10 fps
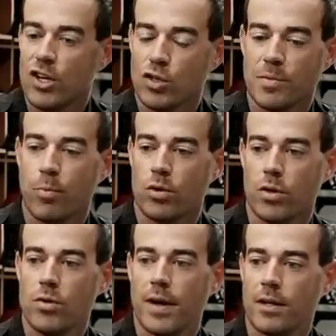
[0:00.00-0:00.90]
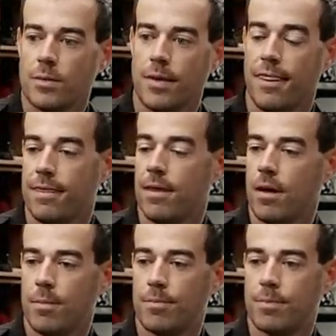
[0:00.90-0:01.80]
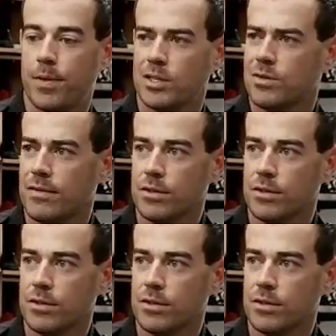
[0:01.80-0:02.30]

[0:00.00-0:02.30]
And you'll support the new record with a Project